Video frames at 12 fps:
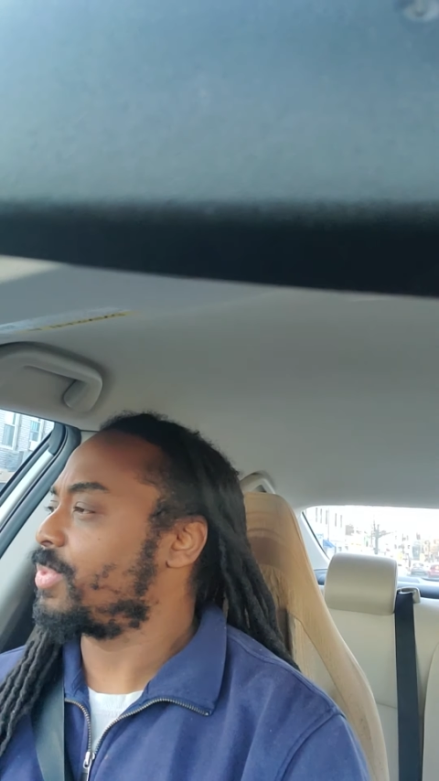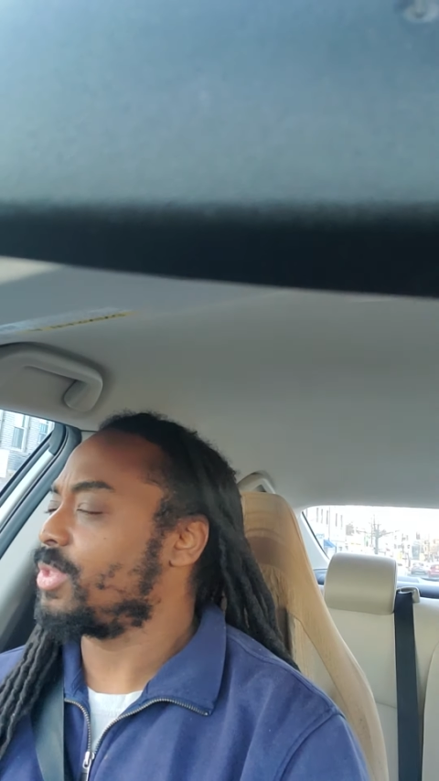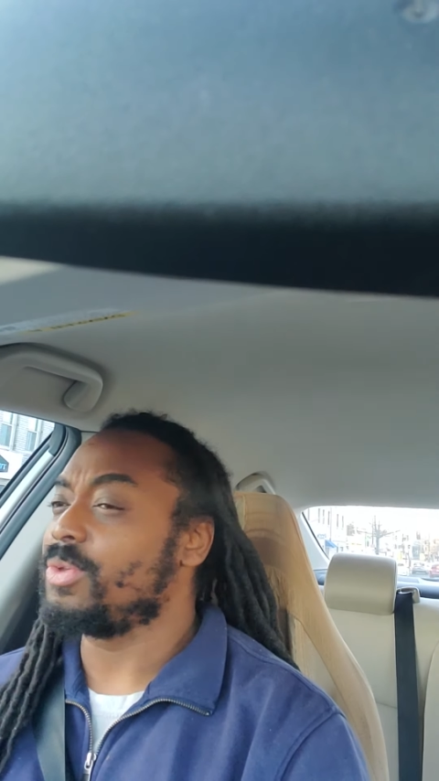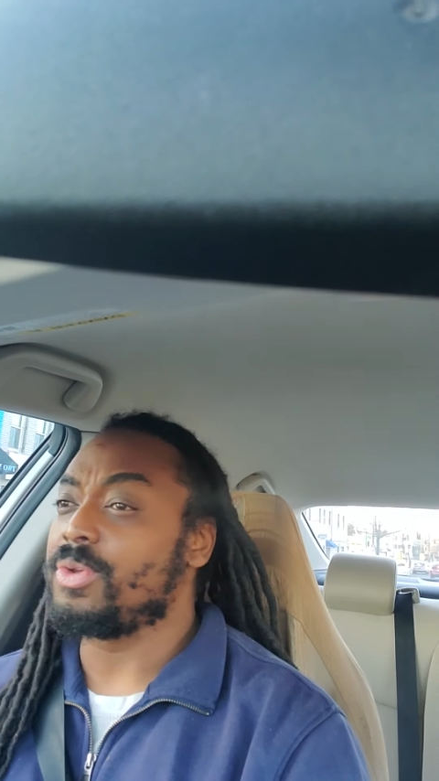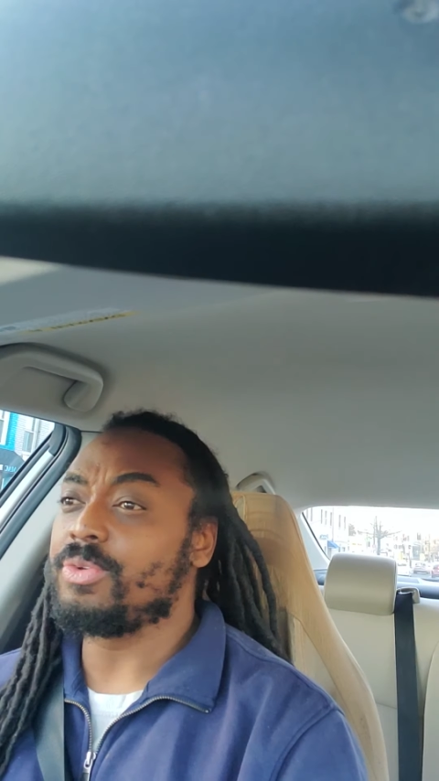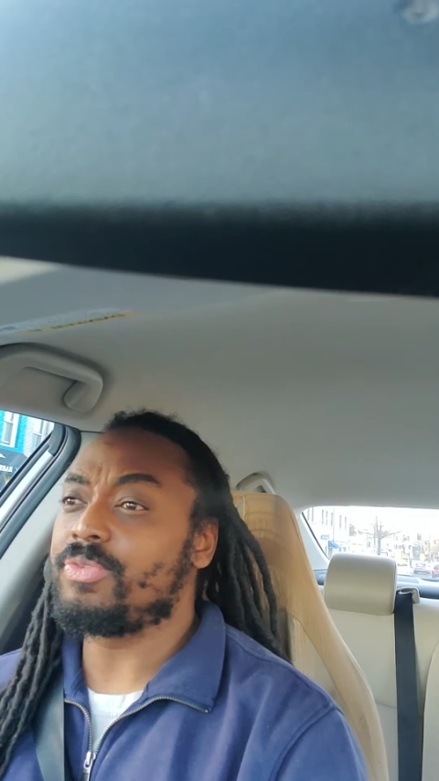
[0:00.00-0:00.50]

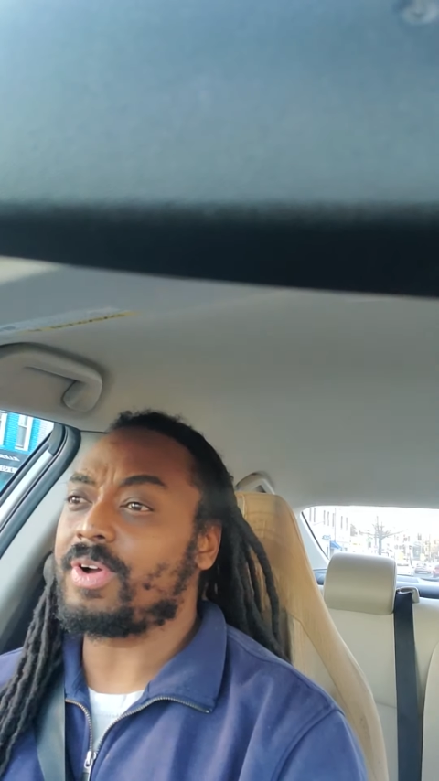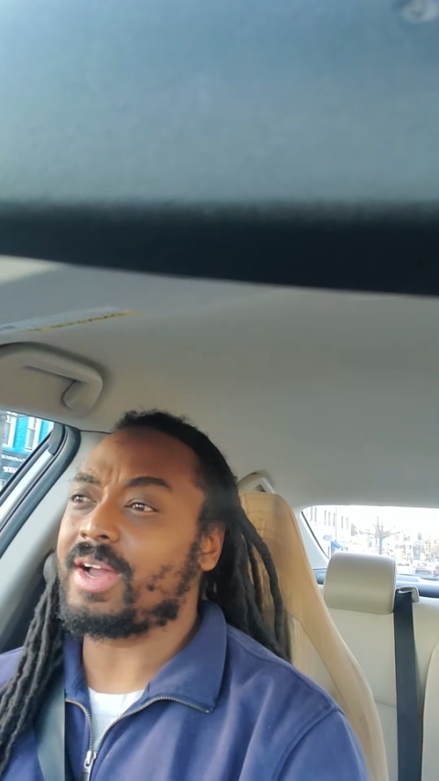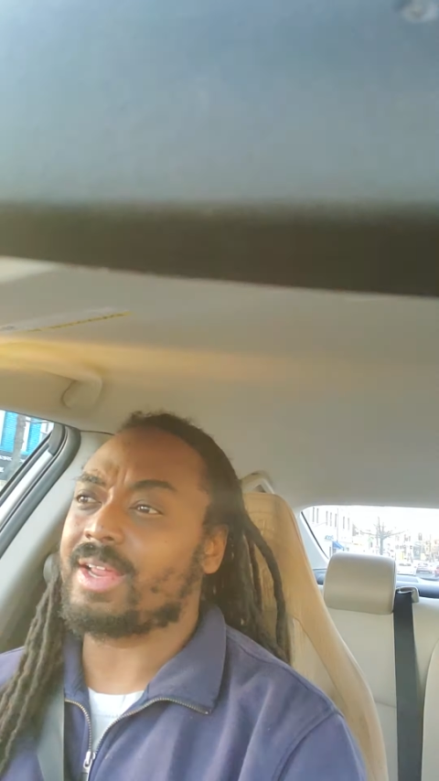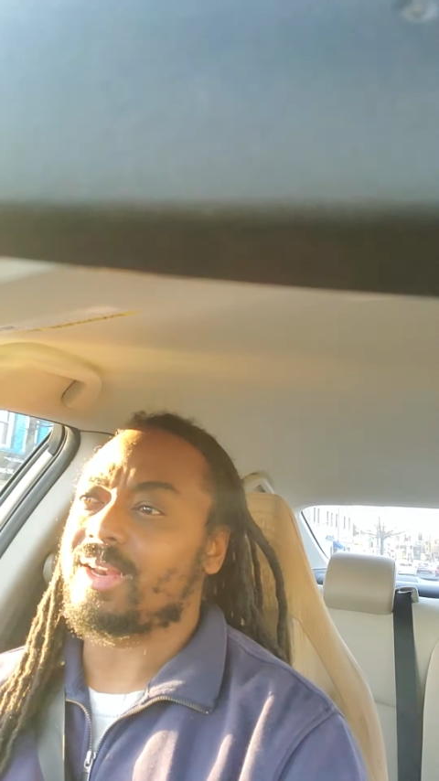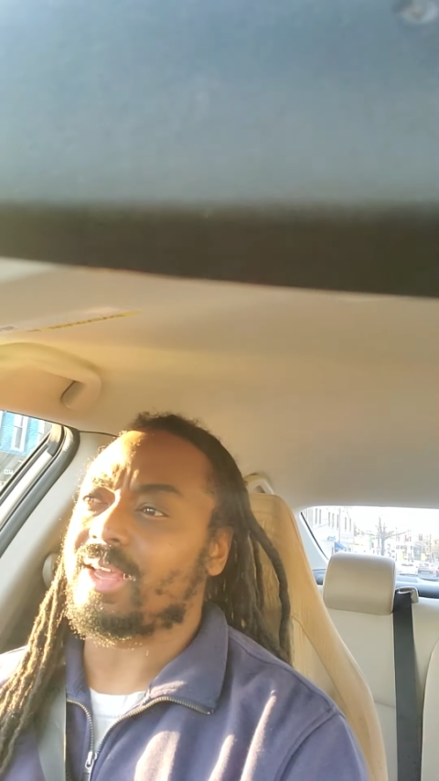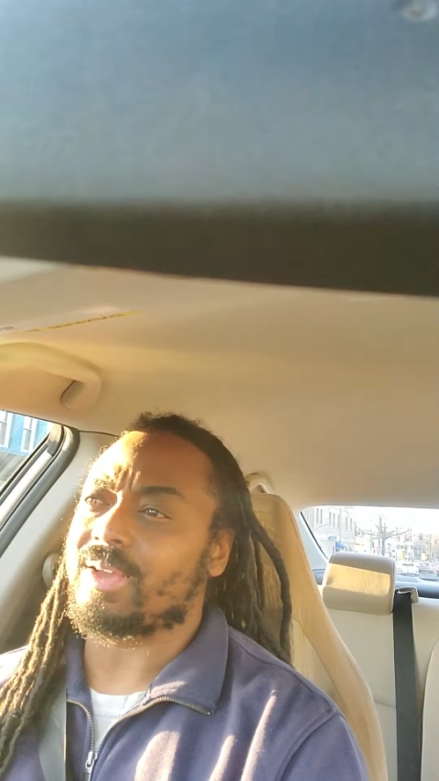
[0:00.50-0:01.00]
You do
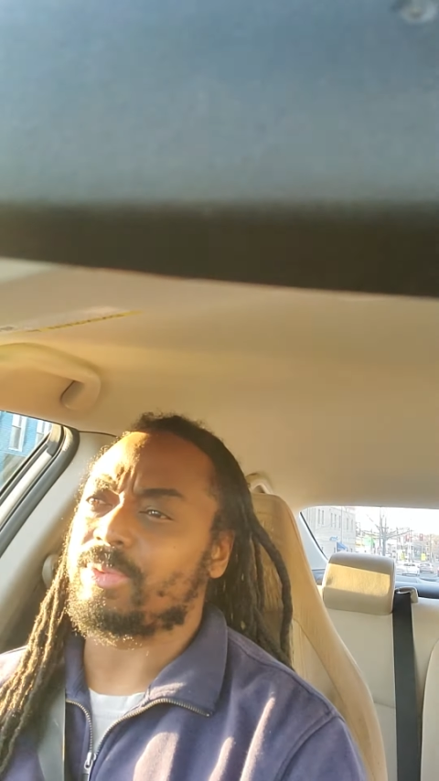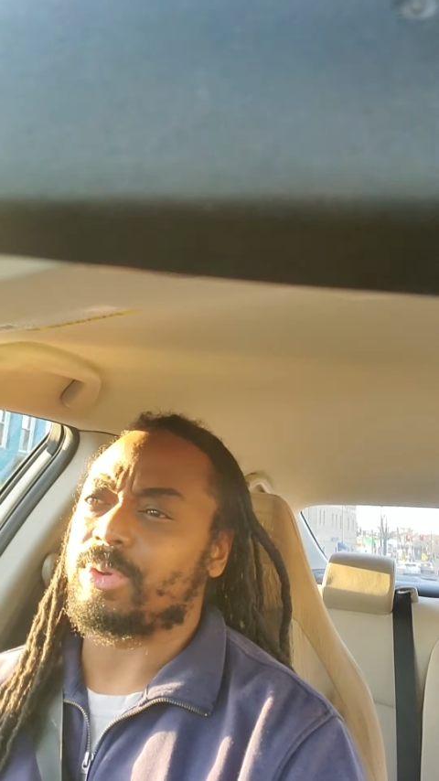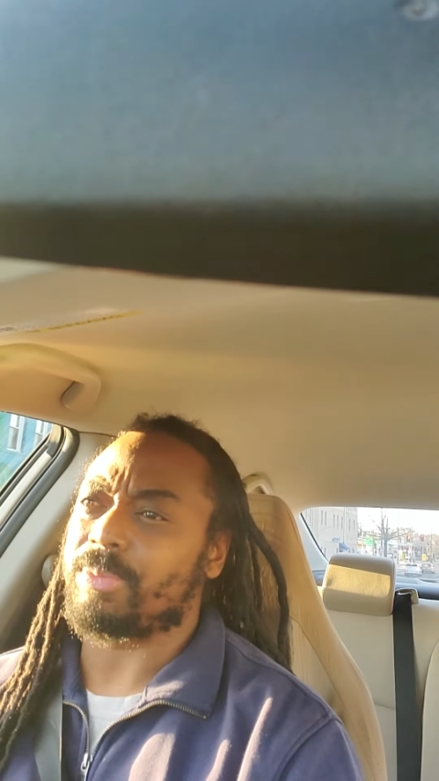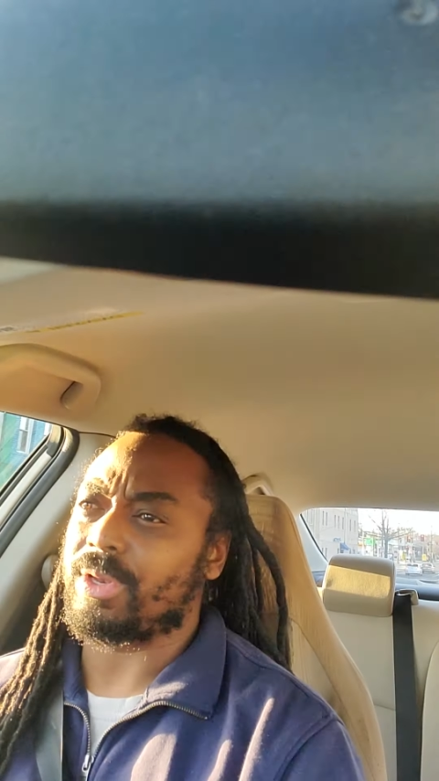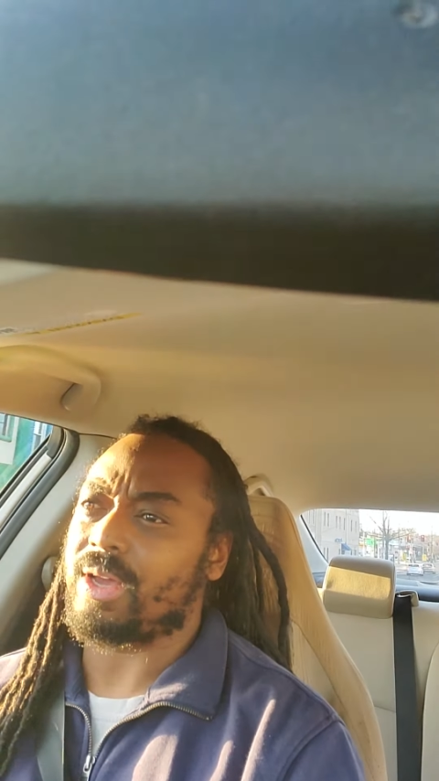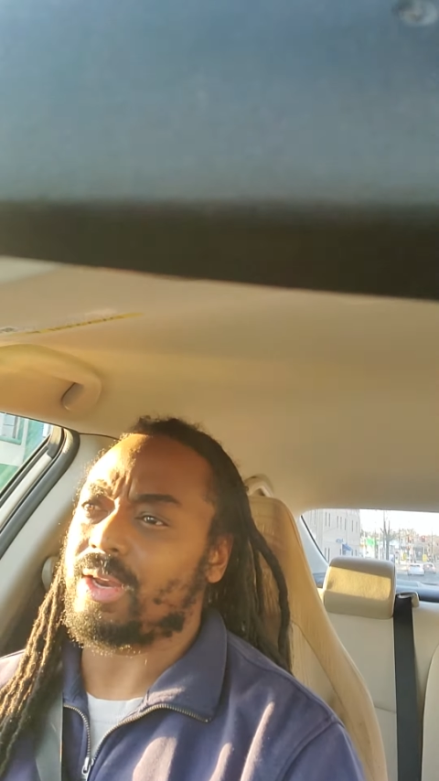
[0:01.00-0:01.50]
find, like what
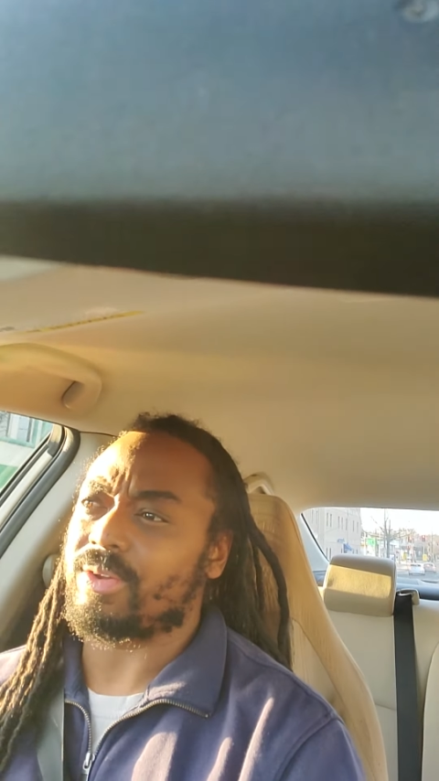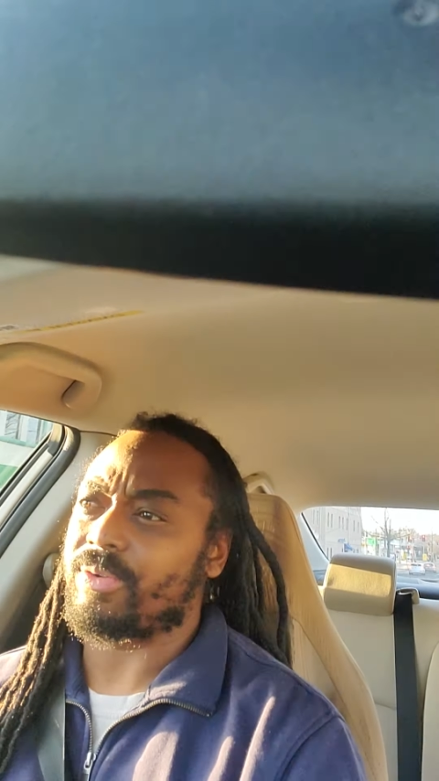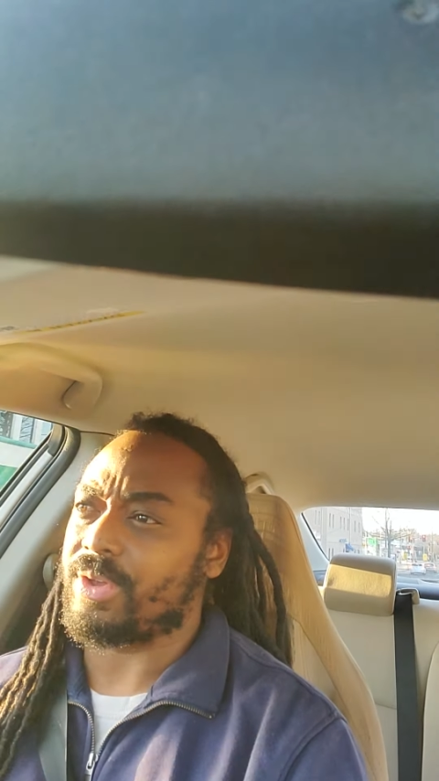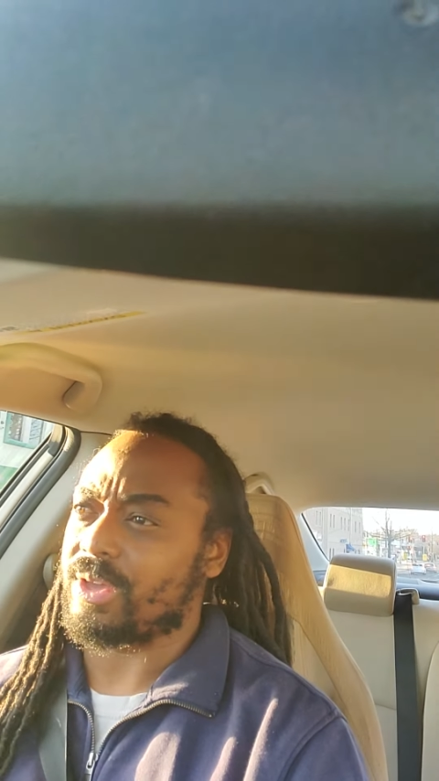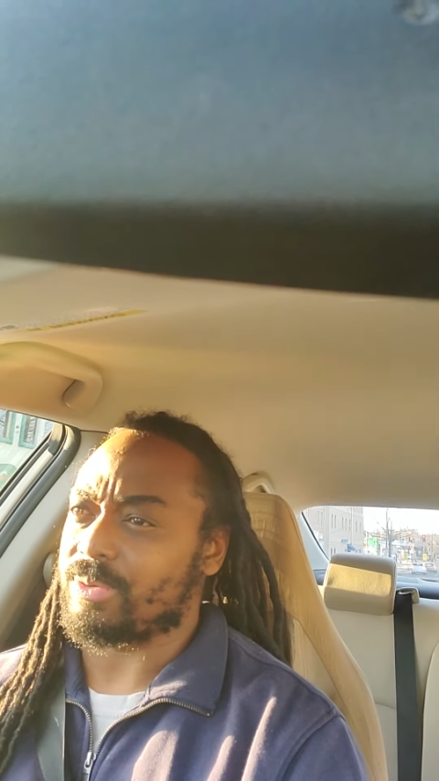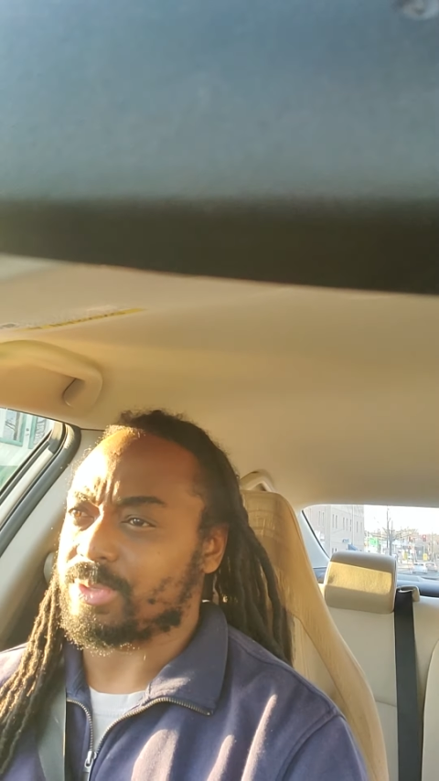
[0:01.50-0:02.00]
Malana
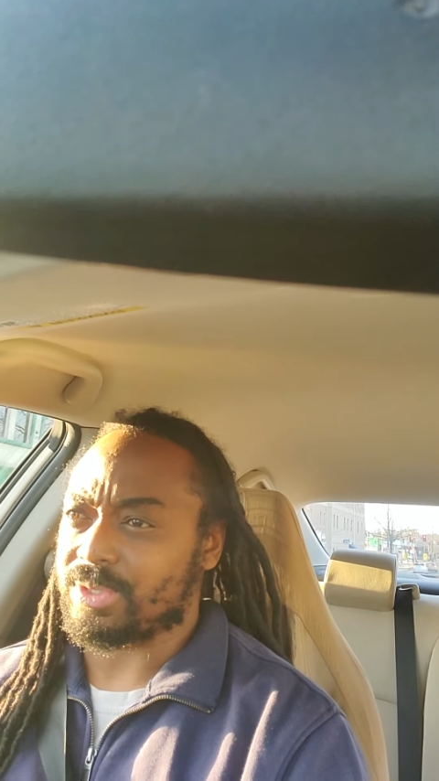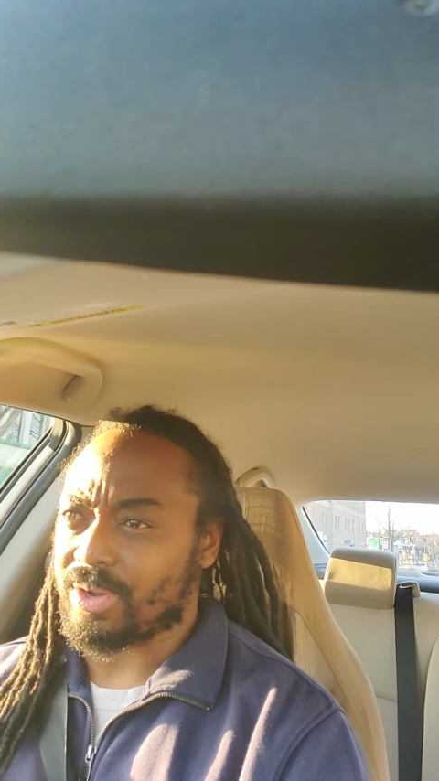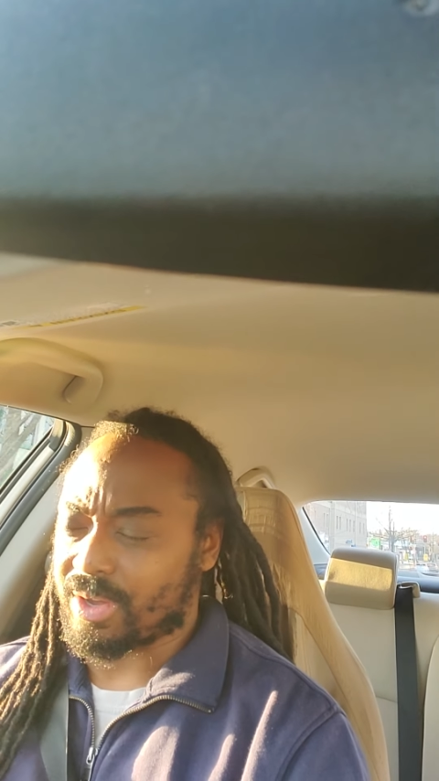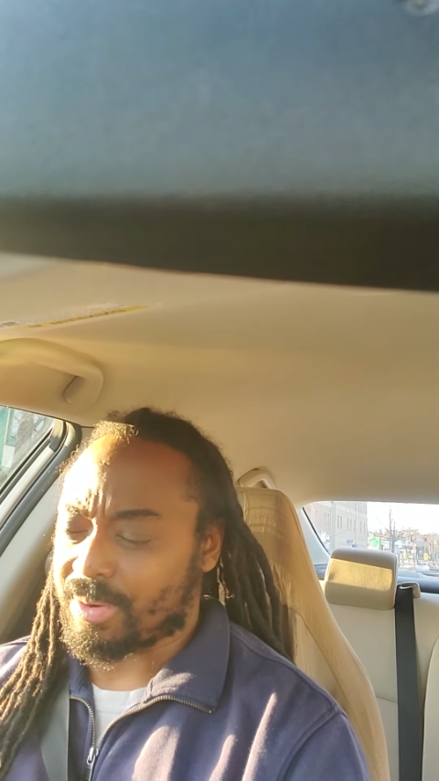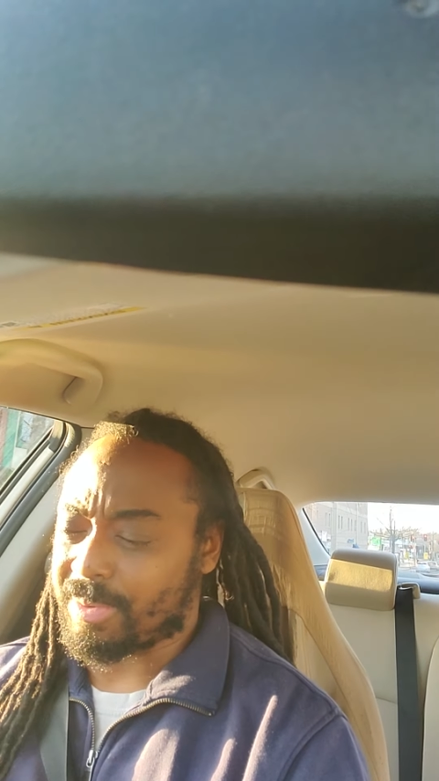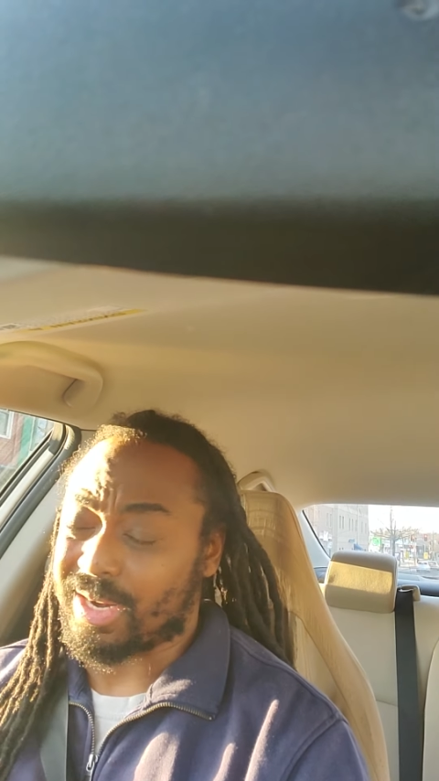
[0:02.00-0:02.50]
Karinga was
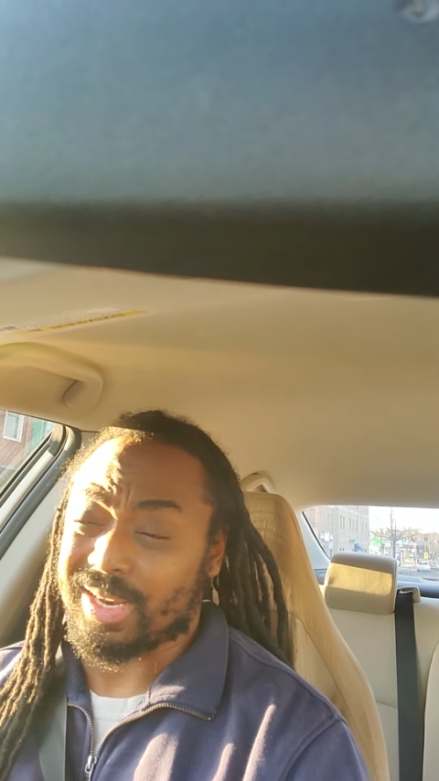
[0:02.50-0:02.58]
talking about,